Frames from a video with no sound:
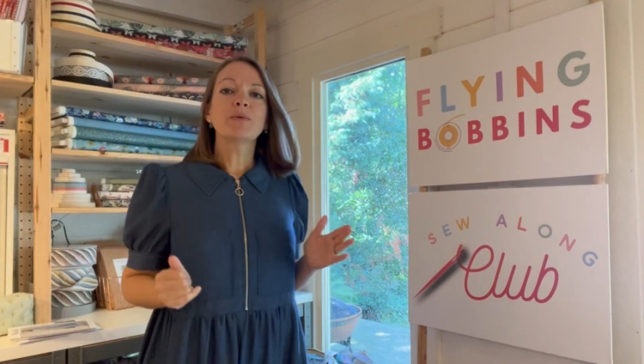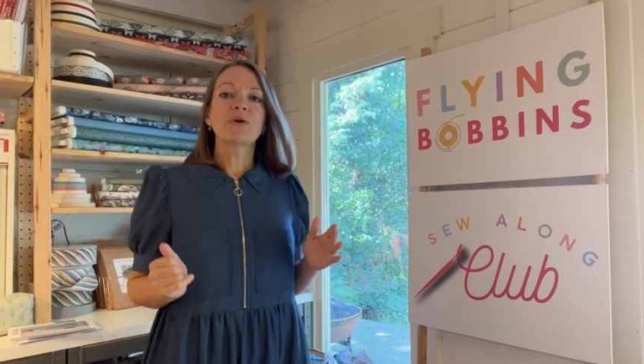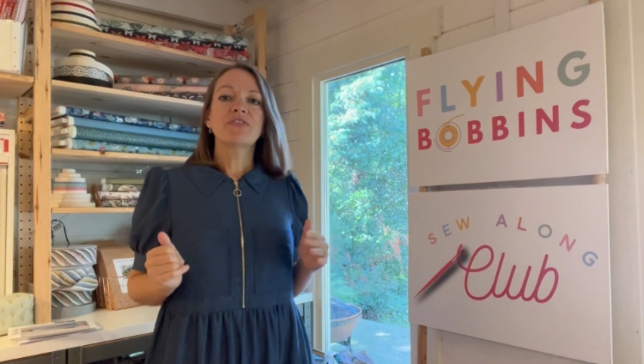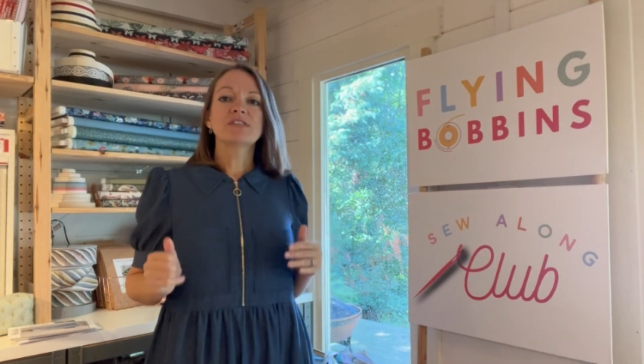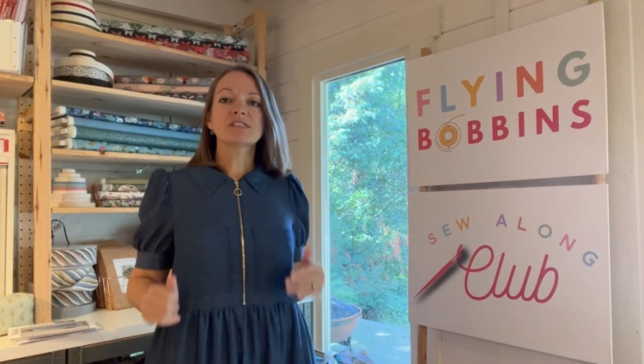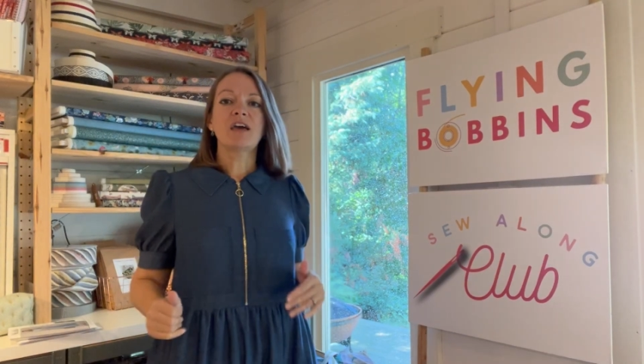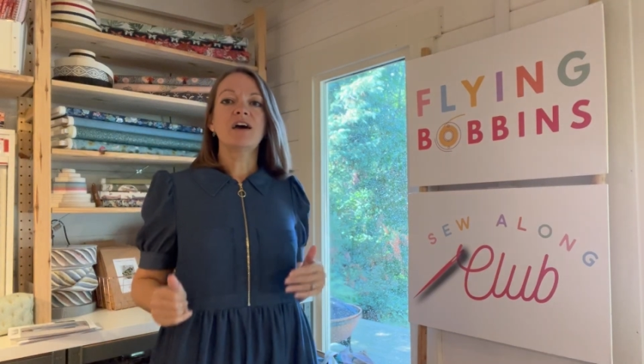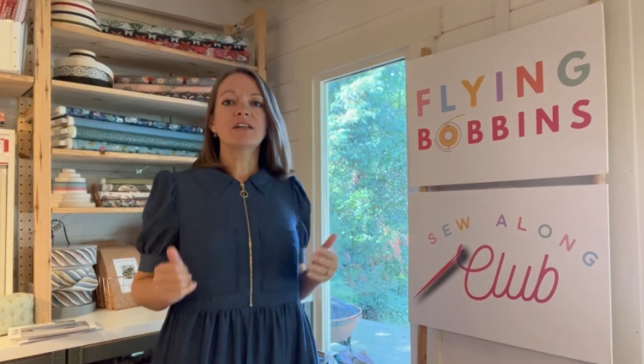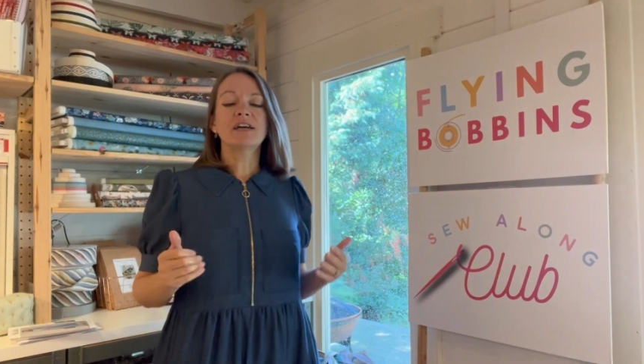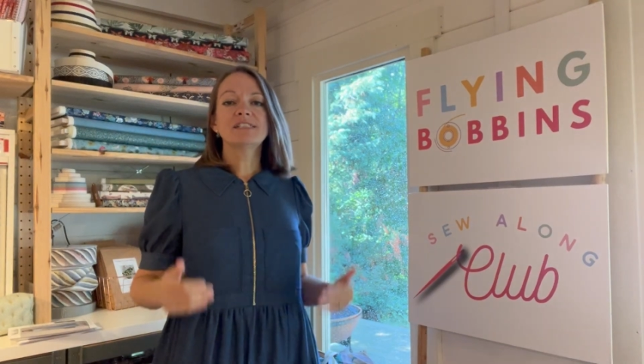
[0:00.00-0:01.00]
with the
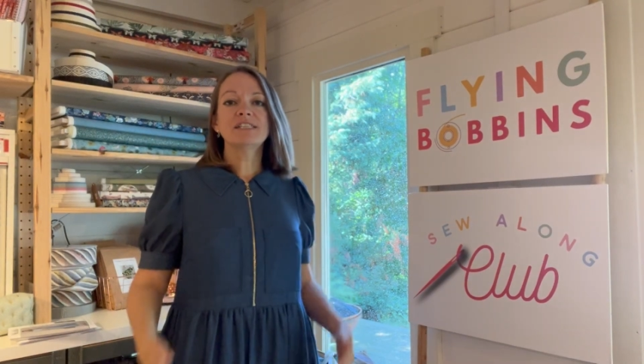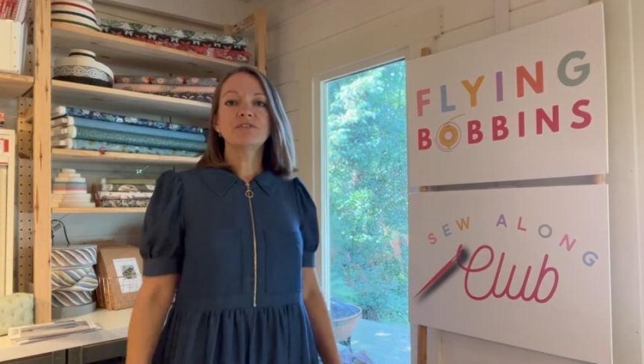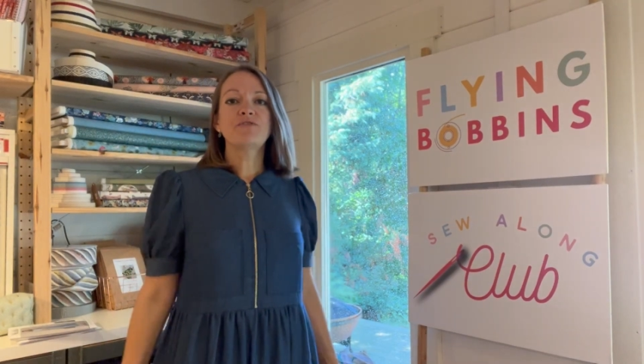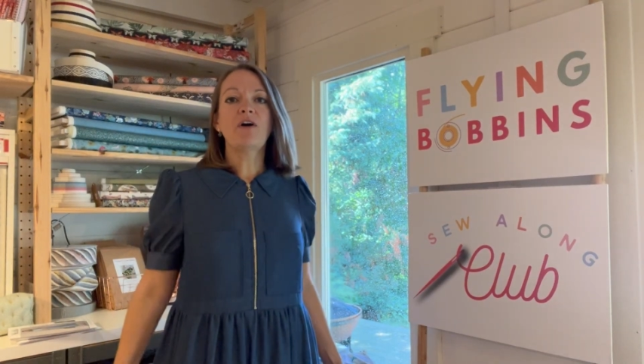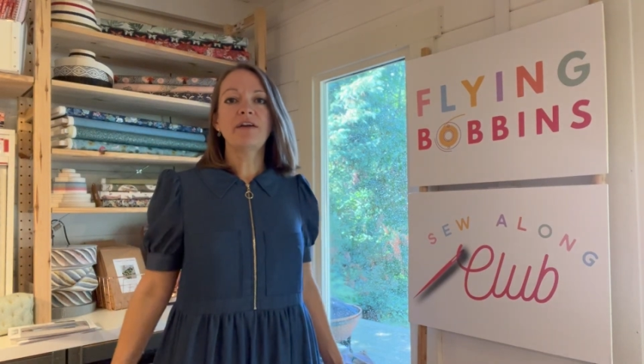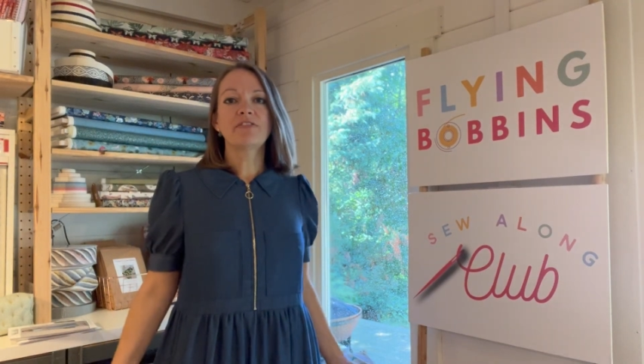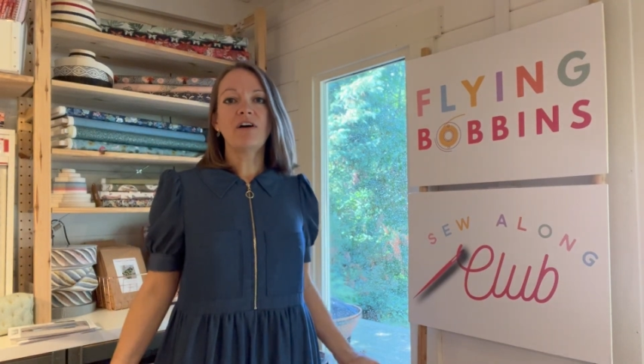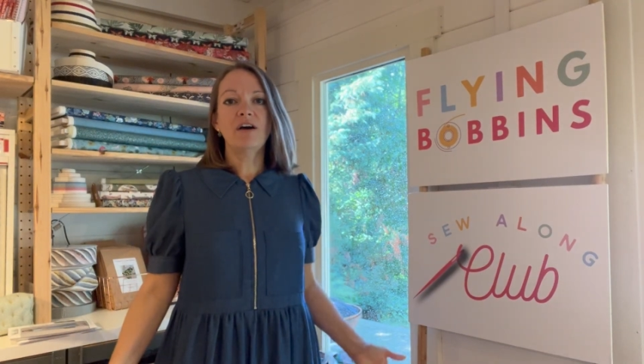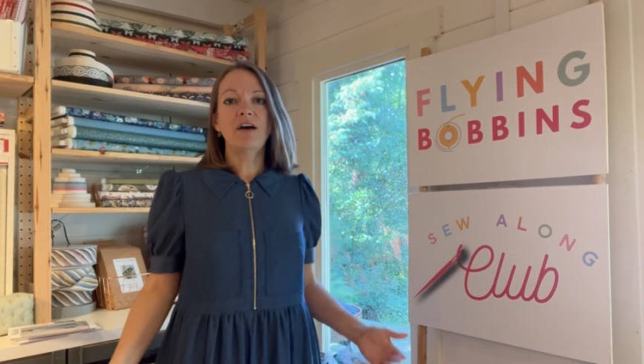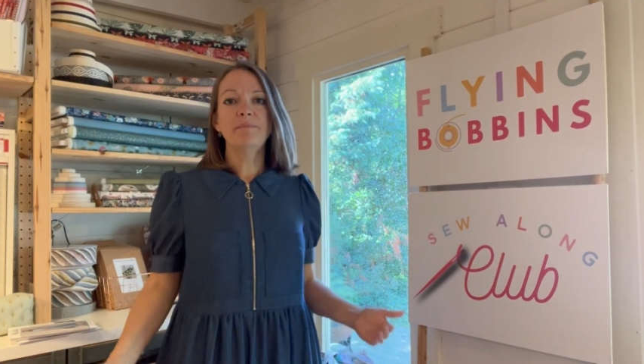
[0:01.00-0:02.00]
skirt, I did find
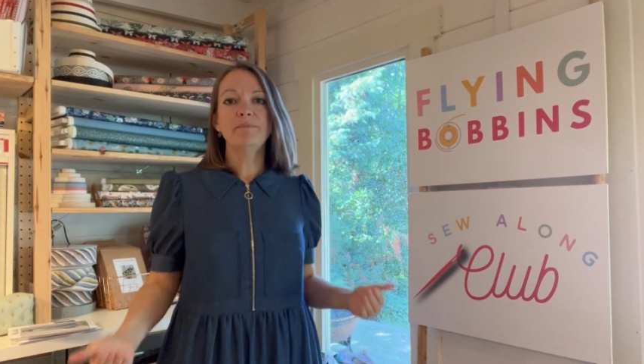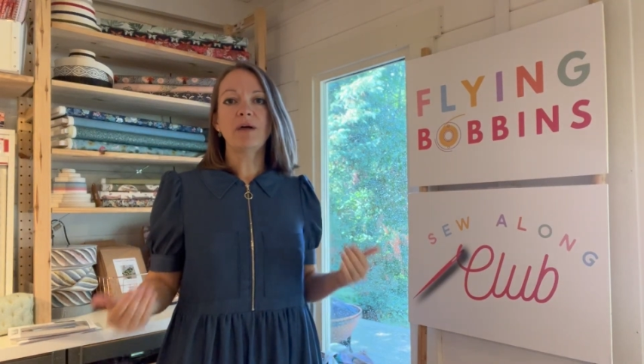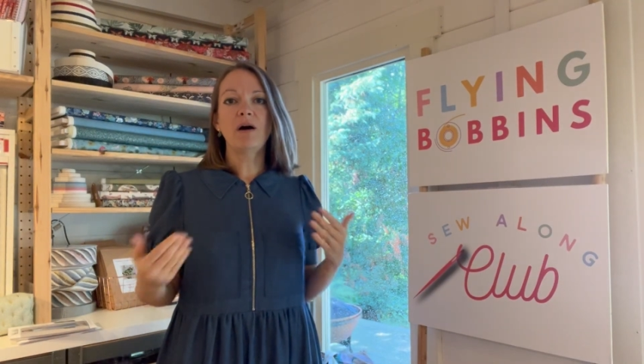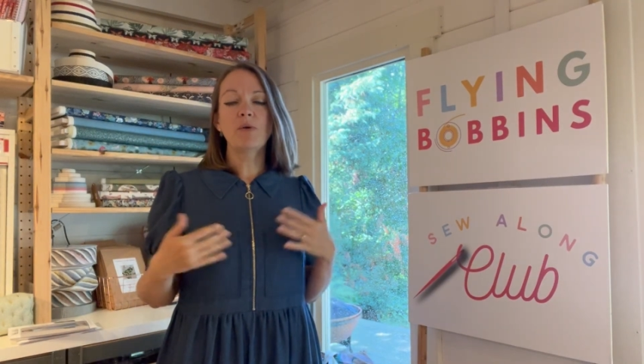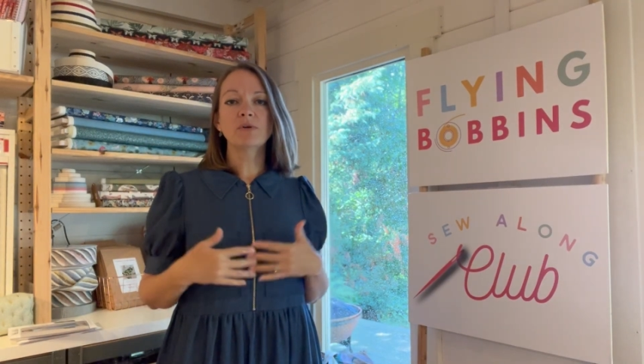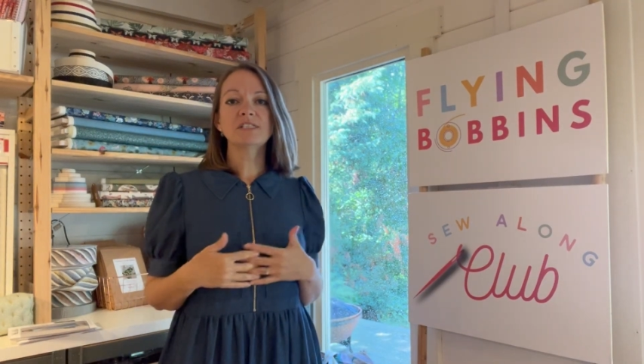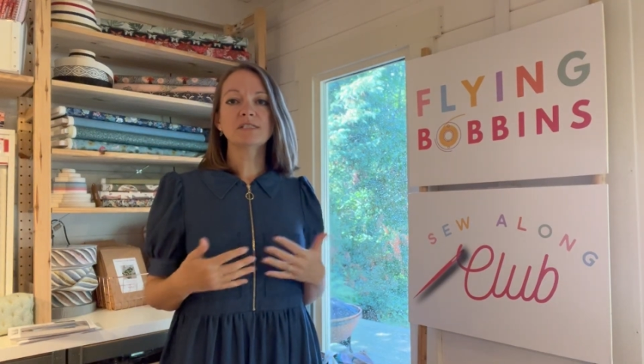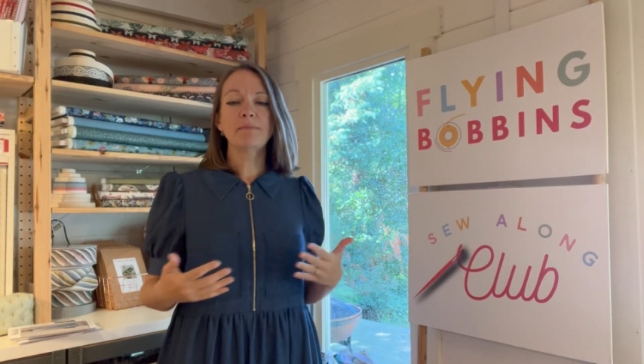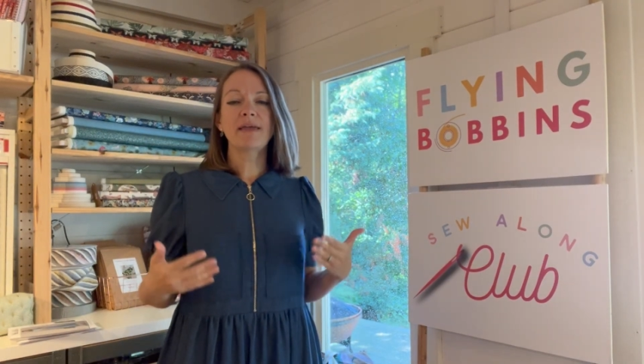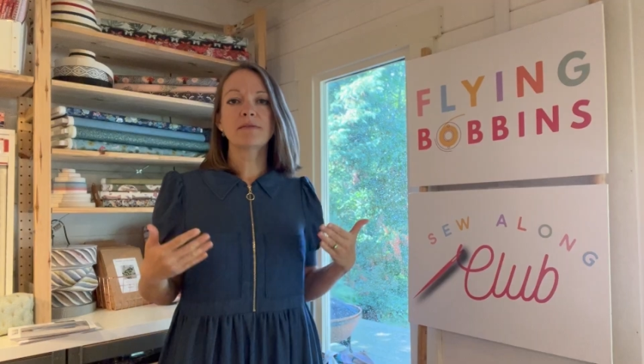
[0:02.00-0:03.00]
that I wanted
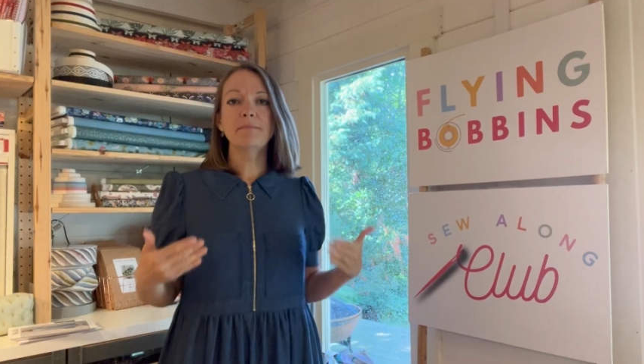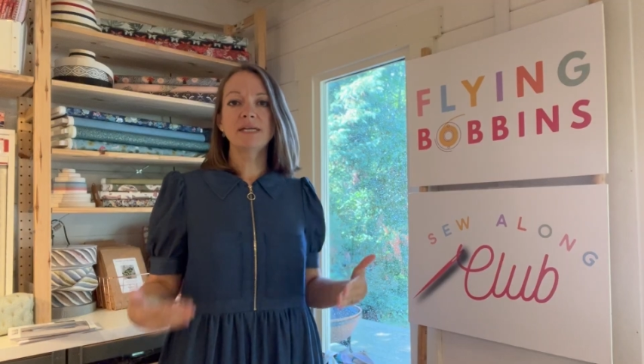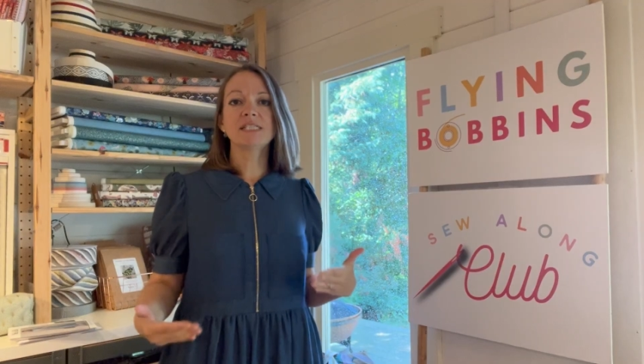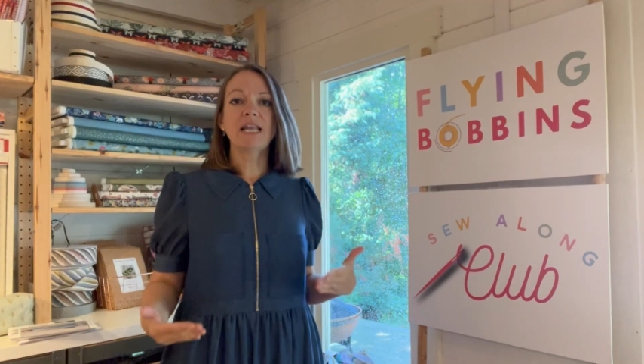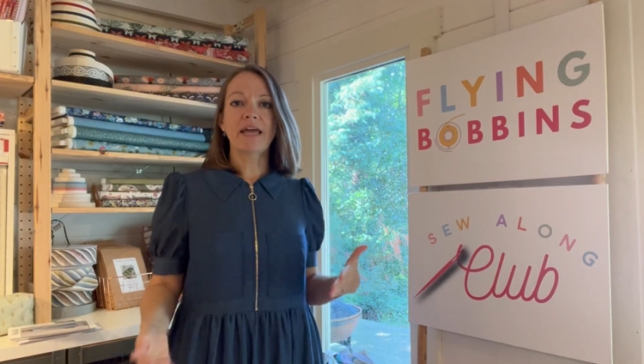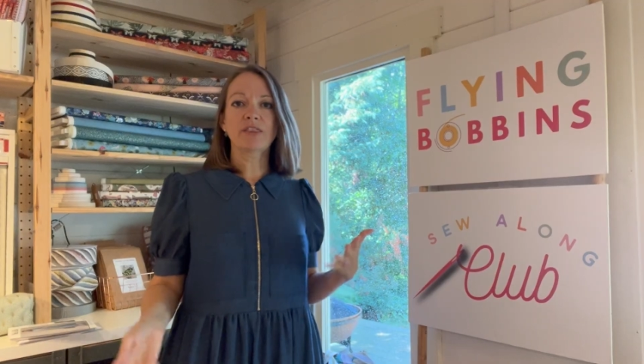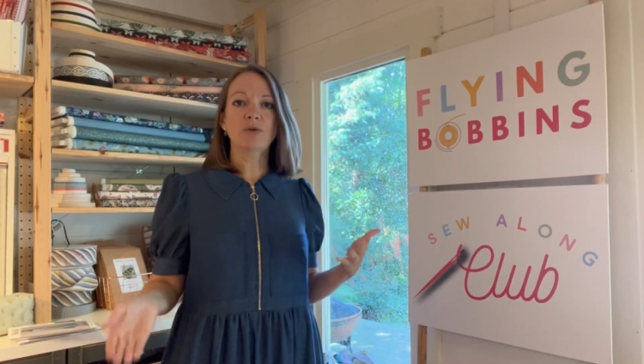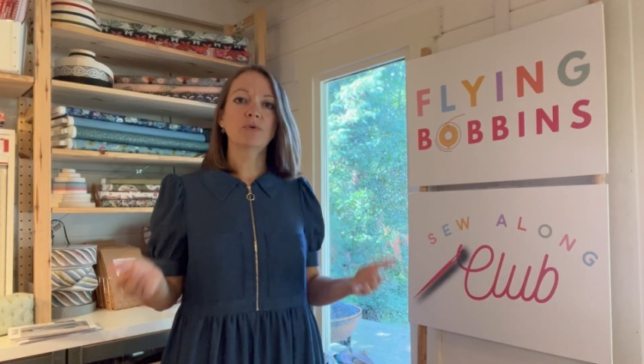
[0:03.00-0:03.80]
to make the midi length.